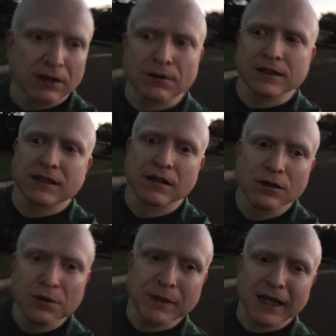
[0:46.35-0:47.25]
oh, it's
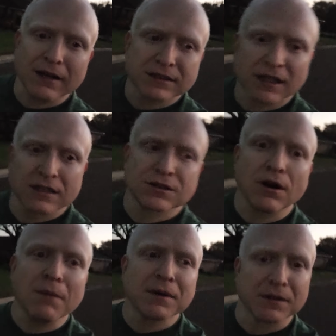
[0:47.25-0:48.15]
gloomy outside, so
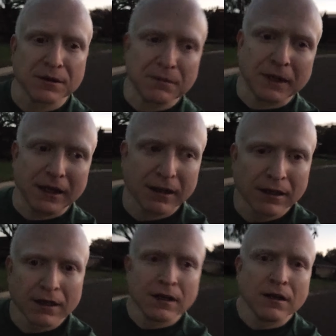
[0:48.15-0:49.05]
I'm gloomy,
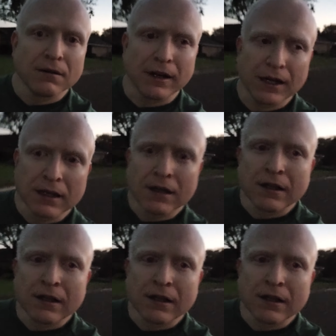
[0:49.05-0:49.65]
right?